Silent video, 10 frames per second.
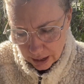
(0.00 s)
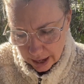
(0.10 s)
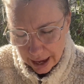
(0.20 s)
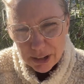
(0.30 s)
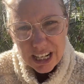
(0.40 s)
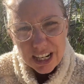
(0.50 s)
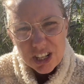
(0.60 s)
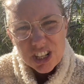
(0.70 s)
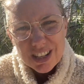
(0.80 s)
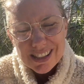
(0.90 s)
our
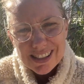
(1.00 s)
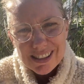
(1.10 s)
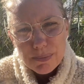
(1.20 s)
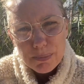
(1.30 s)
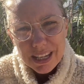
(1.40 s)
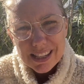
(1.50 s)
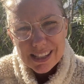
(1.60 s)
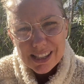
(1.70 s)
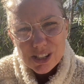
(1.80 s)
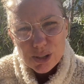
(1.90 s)
attention
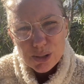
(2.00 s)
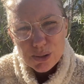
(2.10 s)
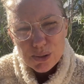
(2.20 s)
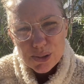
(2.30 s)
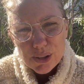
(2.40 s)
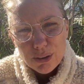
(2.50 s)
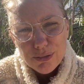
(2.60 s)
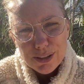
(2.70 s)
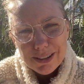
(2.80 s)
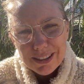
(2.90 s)
begins to
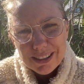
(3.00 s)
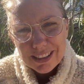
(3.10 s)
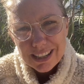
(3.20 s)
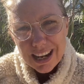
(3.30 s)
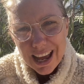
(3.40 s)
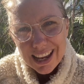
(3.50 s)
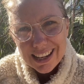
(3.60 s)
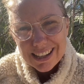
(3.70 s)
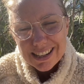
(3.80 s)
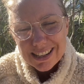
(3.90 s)
soften
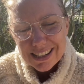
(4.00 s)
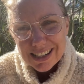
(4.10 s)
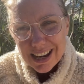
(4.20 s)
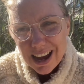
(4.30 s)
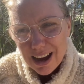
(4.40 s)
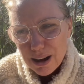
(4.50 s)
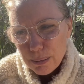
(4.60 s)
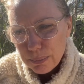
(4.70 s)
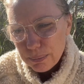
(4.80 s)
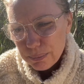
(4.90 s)
and
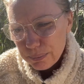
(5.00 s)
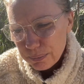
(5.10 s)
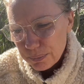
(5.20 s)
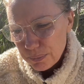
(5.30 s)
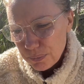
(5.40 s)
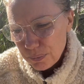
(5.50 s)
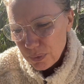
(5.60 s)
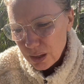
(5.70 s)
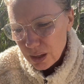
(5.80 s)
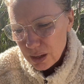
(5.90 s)
um,
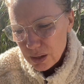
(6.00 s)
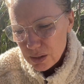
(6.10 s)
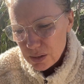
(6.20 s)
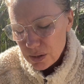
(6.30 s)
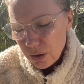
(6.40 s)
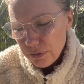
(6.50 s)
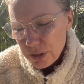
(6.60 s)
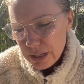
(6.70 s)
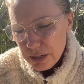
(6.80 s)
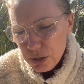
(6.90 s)
so often
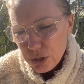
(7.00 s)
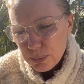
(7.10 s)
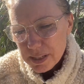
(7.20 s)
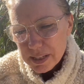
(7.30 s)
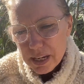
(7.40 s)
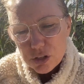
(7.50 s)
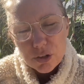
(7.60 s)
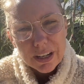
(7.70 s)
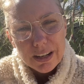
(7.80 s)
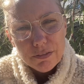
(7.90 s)
in
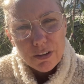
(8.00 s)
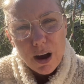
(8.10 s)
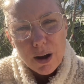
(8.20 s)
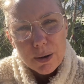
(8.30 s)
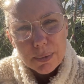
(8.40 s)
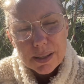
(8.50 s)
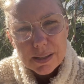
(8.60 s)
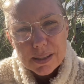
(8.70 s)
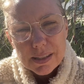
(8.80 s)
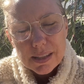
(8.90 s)
human-centric
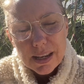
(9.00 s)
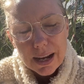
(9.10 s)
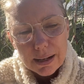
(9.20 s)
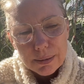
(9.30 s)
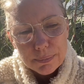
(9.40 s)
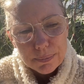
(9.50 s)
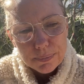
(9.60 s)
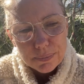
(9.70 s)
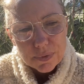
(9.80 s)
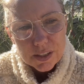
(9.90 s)
environments, um,
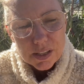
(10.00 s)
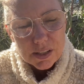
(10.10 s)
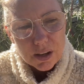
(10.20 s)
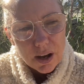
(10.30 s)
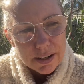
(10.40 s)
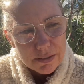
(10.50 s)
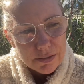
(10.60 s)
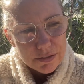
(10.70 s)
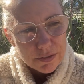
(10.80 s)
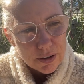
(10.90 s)
the design of,
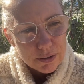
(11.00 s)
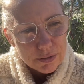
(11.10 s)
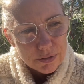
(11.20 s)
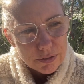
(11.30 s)
of